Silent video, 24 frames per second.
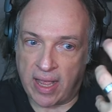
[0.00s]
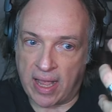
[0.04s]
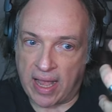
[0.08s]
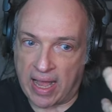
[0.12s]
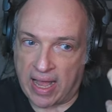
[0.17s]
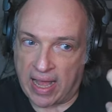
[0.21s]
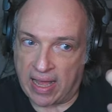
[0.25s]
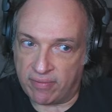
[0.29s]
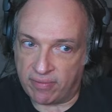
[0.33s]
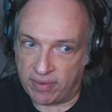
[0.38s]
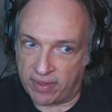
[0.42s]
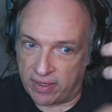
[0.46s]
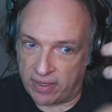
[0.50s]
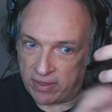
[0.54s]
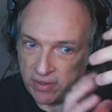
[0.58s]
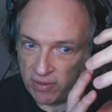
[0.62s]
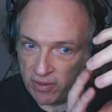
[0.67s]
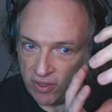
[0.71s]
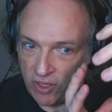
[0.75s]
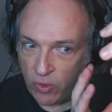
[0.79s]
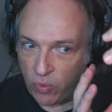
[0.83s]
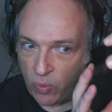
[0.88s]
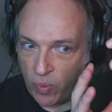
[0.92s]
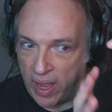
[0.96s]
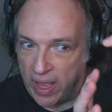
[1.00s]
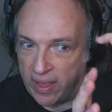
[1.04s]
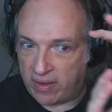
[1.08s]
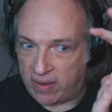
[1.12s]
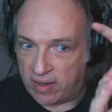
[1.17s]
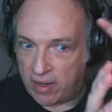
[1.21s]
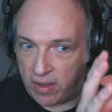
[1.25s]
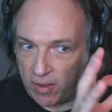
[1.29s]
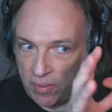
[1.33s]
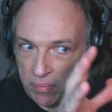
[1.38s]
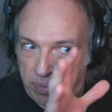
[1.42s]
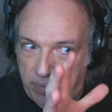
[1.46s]
having you end
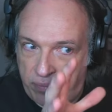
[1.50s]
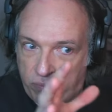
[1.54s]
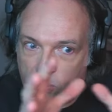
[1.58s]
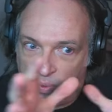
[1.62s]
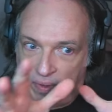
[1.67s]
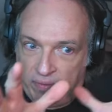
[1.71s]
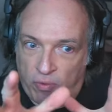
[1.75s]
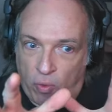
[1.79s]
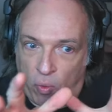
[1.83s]
up with